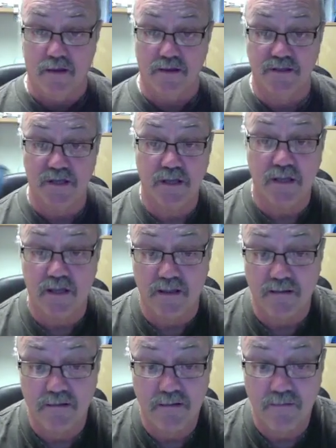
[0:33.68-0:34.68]
A CD
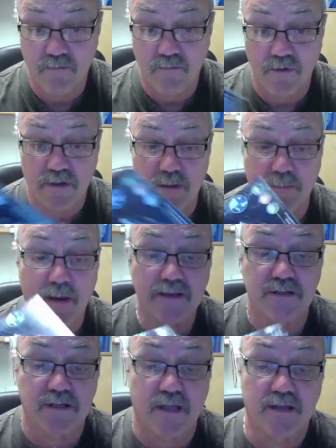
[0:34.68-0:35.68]
with the
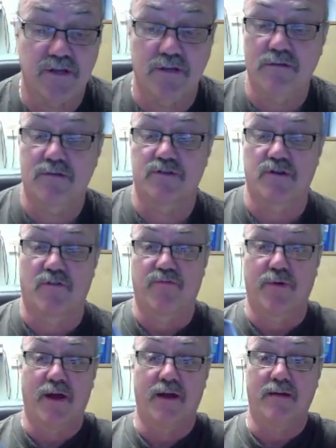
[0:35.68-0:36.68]
base station
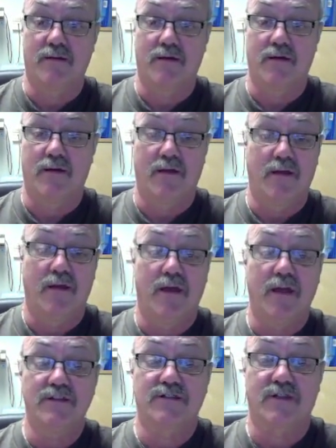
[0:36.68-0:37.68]
software,
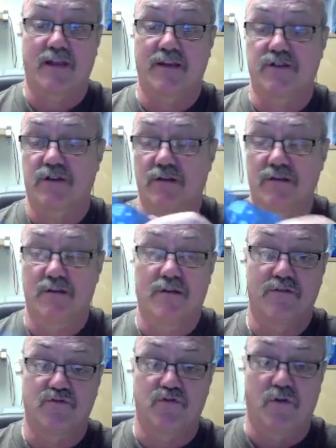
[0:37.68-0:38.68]
installation
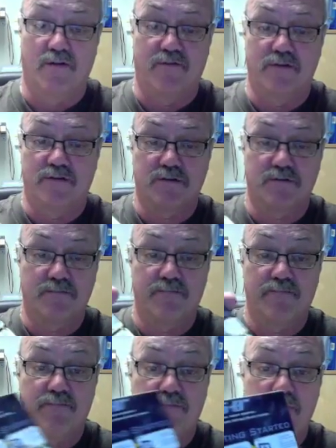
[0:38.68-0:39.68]
and drivers.
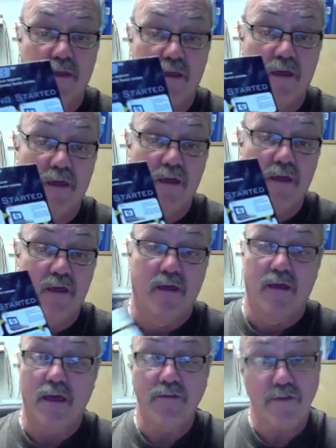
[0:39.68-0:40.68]

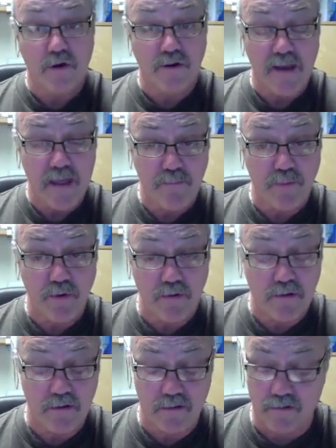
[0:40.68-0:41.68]
If you've got a netbook
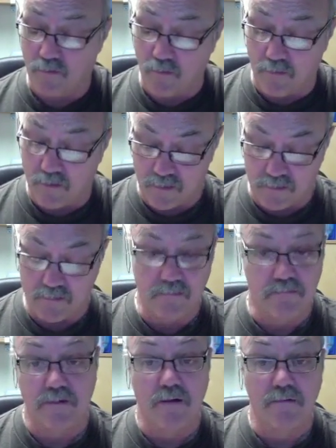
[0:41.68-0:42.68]
or
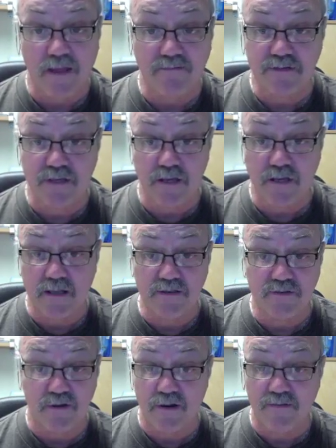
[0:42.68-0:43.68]
you don't have a CD
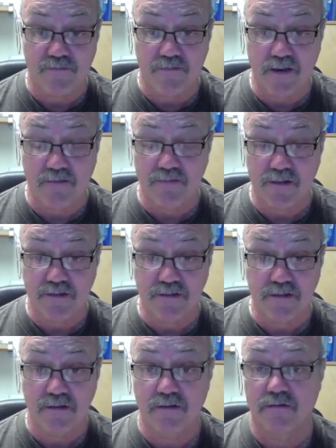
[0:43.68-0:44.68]
drive for any
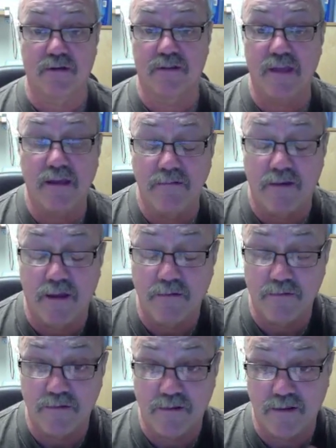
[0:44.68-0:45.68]
reason, you can
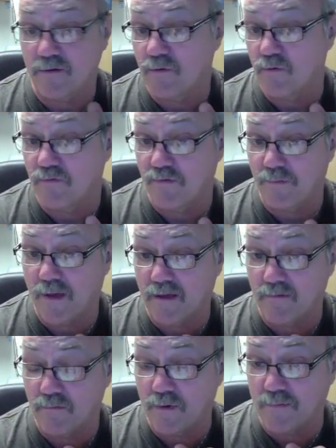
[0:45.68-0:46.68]
download it all from our
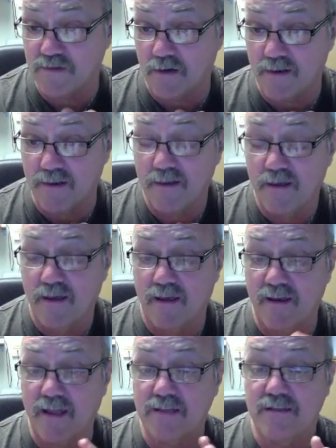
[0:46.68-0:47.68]
website
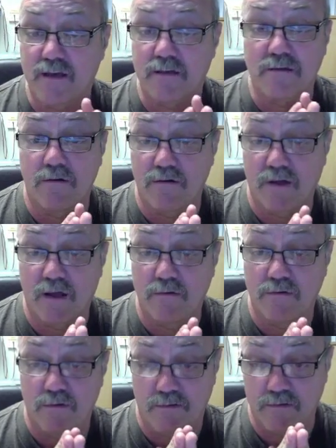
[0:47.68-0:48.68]

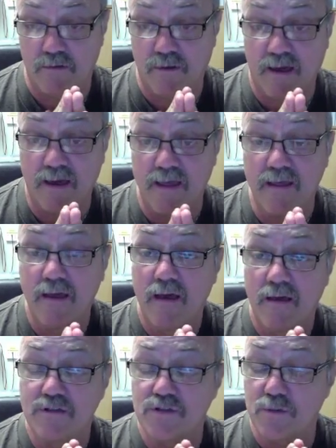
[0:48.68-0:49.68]
kinetic.co.uk,
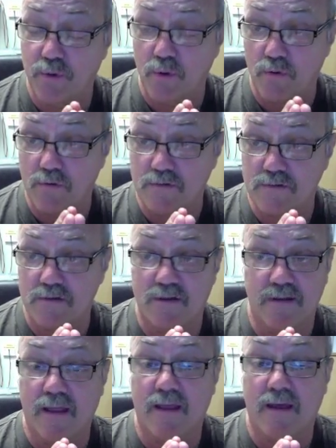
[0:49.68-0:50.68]
support,
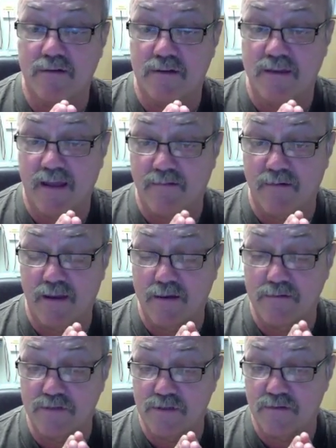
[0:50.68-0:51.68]
and then go to
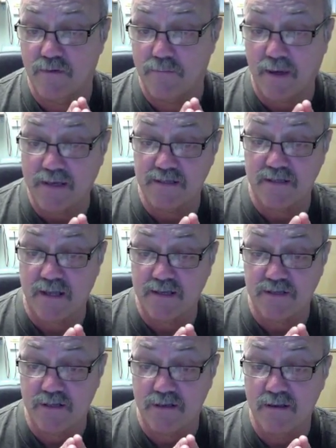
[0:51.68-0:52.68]
downloads for base
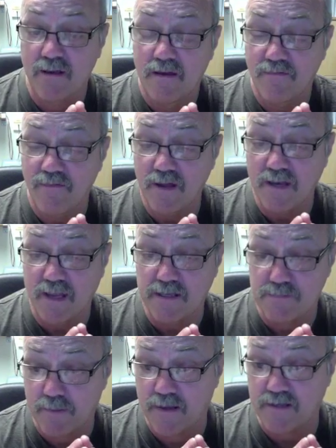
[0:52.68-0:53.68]
station. Find the
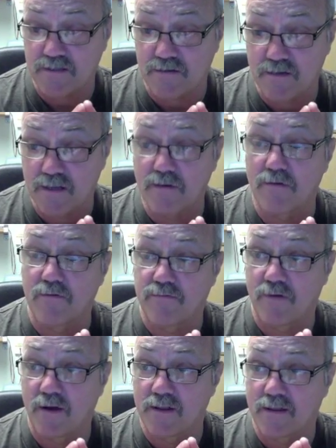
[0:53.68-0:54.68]
SBS-3, you'll
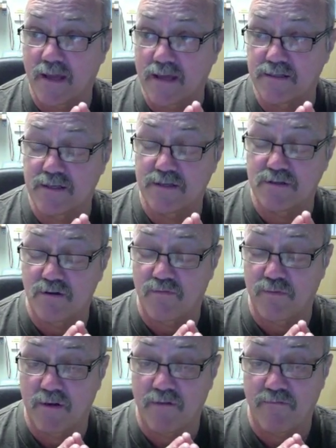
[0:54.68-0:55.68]
find the latest
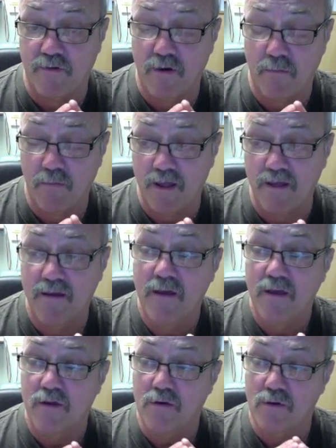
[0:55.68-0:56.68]
software and firmware.
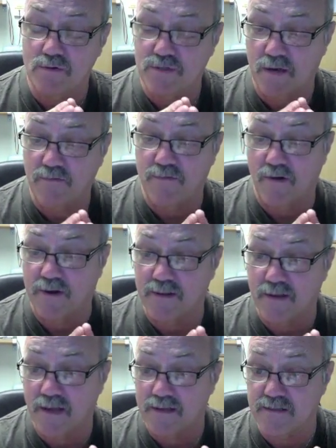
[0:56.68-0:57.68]
You'll also find
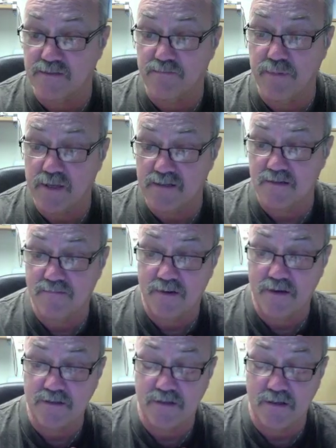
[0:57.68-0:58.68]
the latest beta
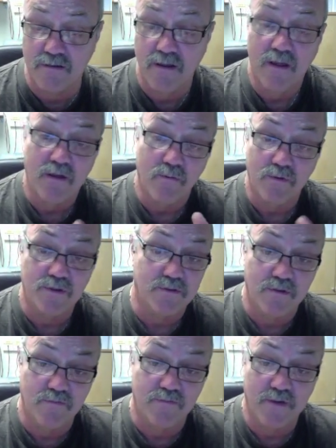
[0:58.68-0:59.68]
version with
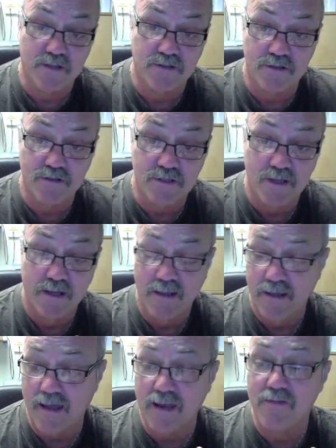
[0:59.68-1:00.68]
new features.
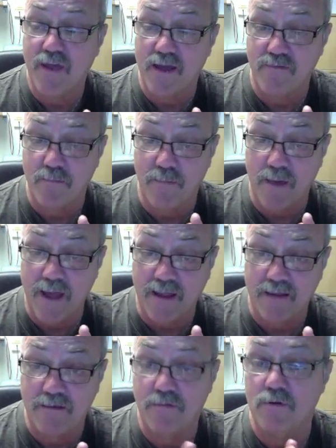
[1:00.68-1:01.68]
And if you have a Mac,
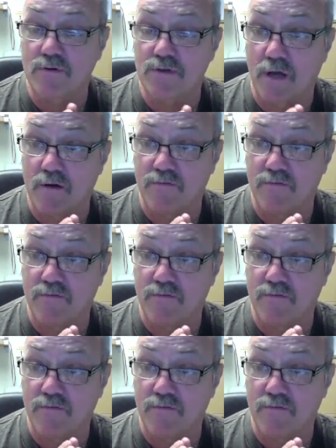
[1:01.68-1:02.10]
you'll also